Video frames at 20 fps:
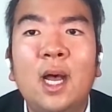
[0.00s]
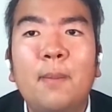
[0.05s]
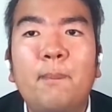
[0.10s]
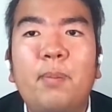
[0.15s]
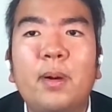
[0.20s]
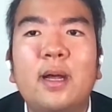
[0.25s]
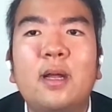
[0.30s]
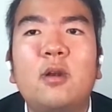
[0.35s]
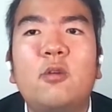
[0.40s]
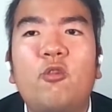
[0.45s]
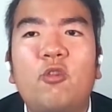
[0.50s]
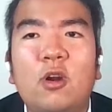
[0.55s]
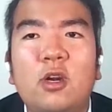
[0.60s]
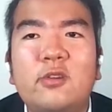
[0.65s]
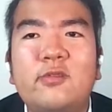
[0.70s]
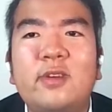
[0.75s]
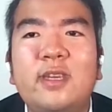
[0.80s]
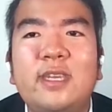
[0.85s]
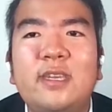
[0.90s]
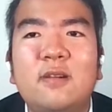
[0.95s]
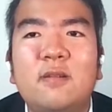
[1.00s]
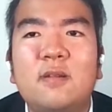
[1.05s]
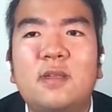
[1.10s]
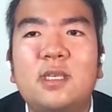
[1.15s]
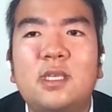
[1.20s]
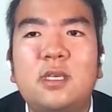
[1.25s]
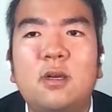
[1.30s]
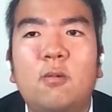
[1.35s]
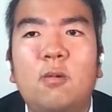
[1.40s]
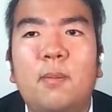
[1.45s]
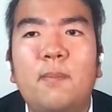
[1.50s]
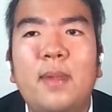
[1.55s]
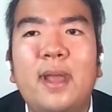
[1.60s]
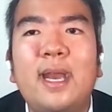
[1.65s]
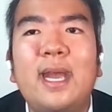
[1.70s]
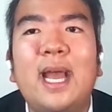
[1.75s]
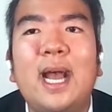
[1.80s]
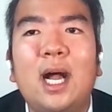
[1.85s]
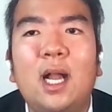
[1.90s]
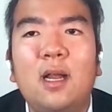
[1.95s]
but treasury yields still
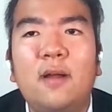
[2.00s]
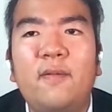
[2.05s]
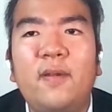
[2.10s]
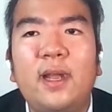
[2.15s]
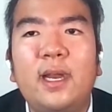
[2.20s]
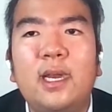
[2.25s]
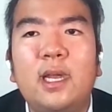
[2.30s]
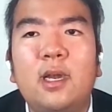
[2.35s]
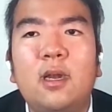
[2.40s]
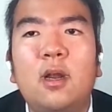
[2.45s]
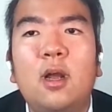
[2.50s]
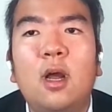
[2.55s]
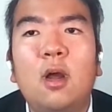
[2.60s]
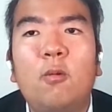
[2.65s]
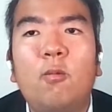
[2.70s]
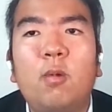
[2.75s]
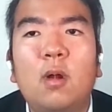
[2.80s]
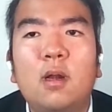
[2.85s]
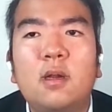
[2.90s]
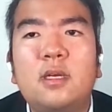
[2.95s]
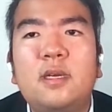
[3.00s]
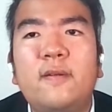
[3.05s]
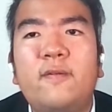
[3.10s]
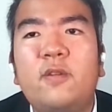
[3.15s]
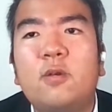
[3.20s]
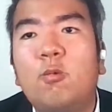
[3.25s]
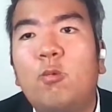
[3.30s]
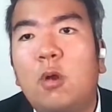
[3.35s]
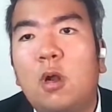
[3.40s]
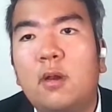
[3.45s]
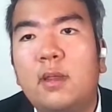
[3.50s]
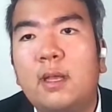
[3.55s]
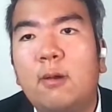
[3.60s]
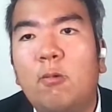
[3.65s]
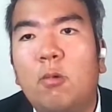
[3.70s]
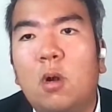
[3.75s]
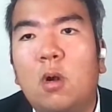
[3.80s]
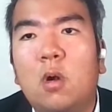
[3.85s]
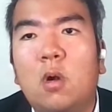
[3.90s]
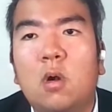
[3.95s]
remain elevated relative to where they
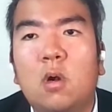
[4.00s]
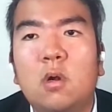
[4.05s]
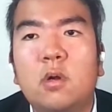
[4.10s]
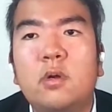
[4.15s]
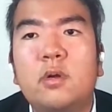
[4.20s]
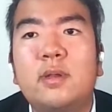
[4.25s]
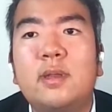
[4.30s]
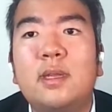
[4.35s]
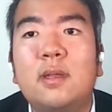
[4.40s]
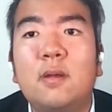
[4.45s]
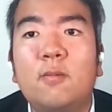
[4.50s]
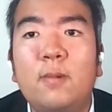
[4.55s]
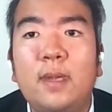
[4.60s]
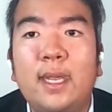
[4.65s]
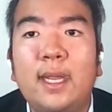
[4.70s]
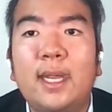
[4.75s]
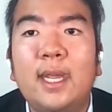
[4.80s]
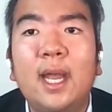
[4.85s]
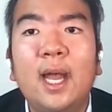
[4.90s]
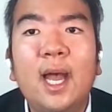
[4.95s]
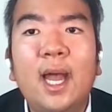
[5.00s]
were earlier in the week.